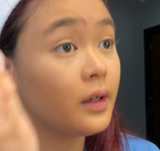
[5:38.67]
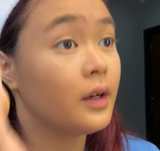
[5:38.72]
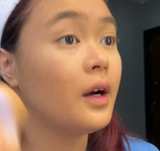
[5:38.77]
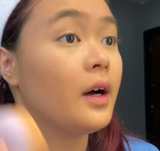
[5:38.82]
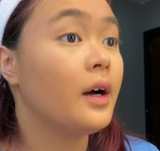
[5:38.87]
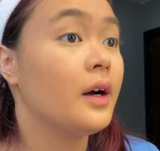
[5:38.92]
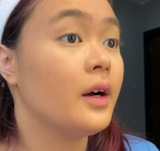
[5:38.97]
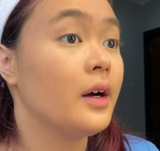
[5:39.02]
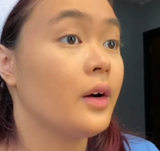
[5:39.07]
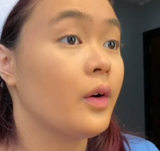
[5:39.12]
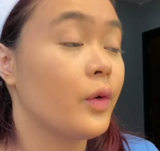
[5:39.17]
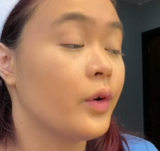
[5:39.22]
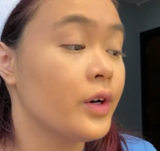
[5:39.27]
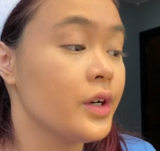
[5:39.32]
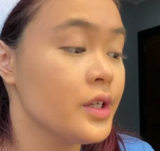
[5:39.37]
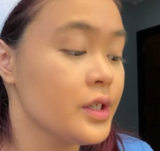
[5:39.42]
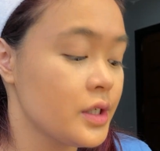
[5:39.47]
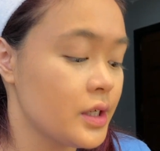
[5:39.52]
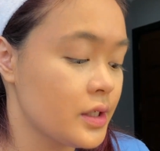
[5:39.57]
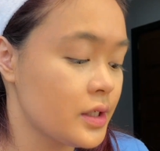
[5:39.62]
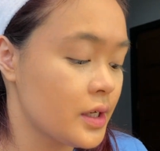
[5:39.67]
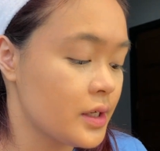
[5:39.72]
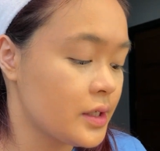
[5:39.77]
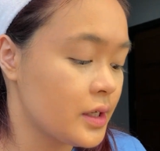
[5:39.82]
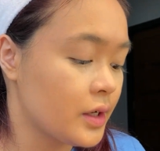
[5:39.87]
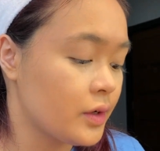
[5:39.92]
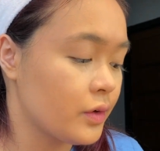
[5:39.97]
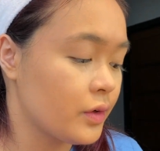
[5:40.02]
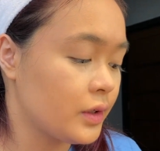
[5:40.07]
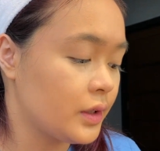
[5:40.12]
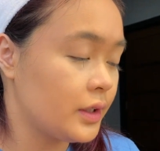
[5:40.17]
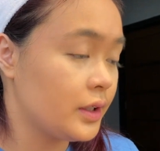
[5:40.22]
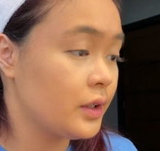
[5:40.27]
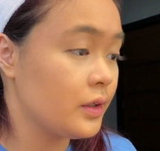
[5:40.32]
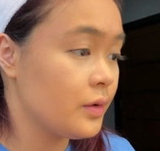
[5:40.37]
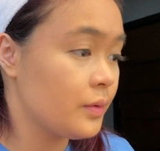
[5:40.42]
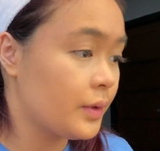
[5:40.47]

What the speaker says: orange, as I said earlier,